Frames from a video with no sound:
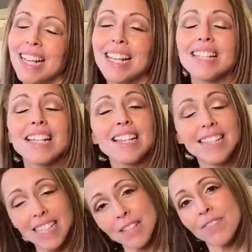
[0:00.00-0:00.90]
is
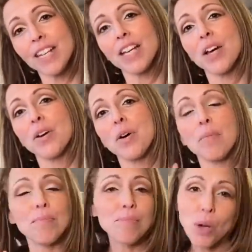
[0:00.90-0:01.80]
that this video
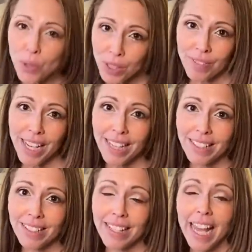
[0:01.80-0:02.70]

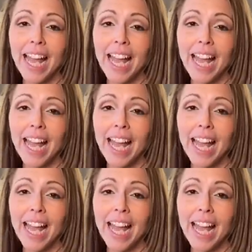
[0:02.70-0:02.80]
motivated